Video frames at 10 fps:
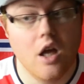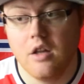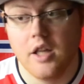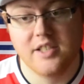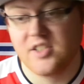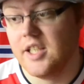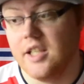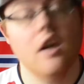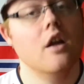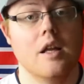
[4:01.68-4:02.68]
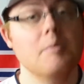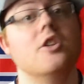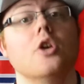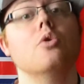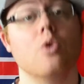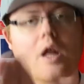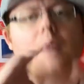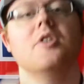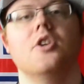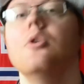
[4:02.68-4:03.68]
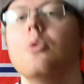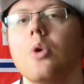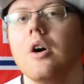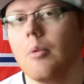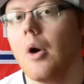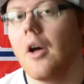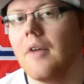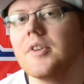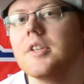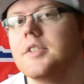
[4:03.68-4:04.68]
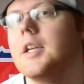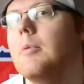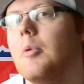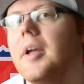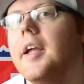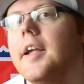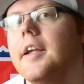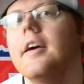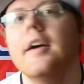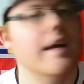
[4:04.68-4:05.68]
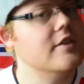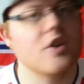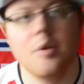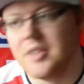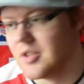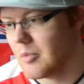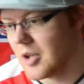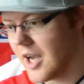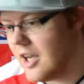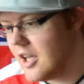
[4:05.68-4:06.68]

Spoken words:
Let's see. Let me do what I think the team will be. It's going to be someone like